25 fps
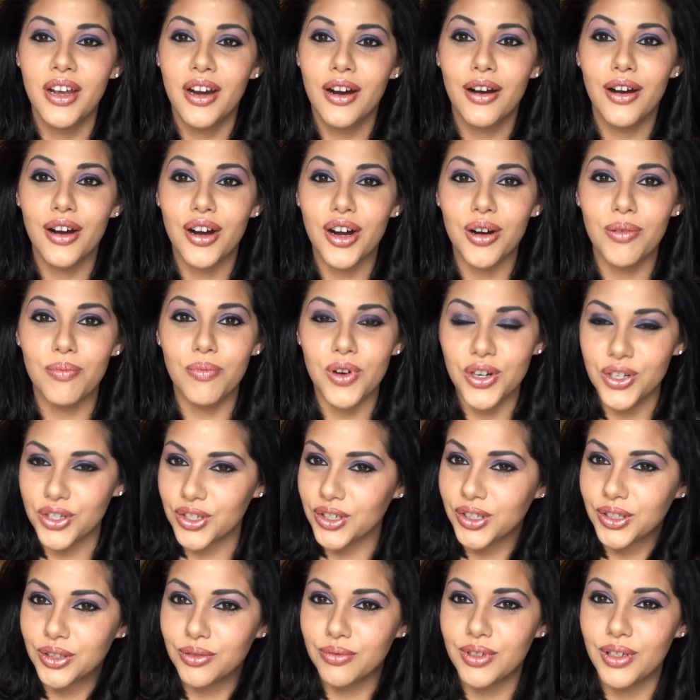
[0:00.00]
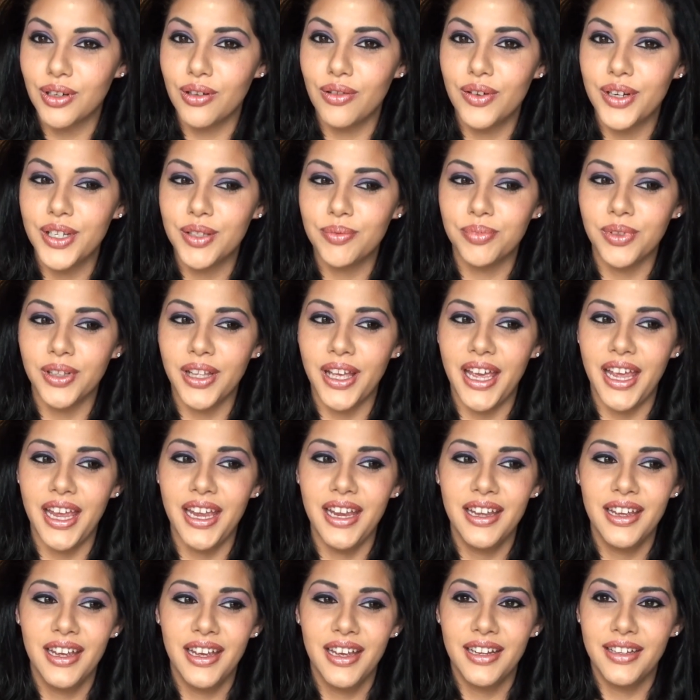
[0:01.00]
her commercials would always
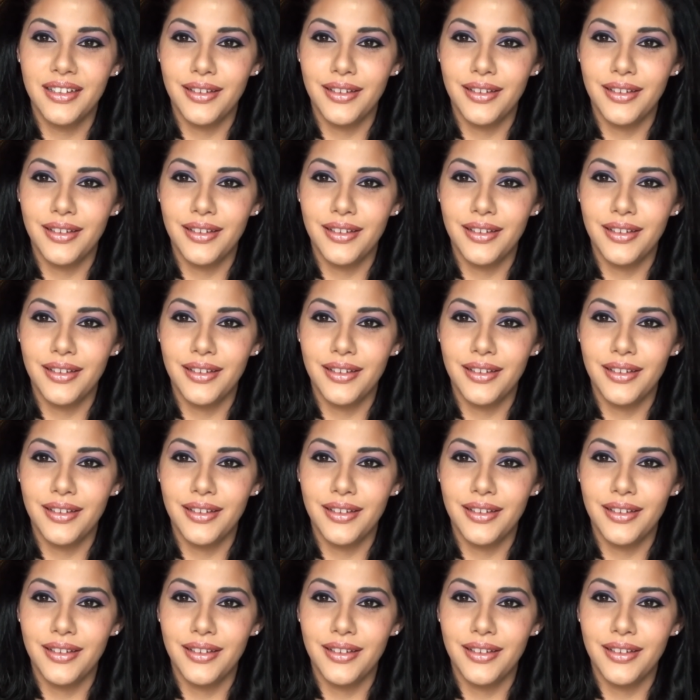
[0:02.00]
play.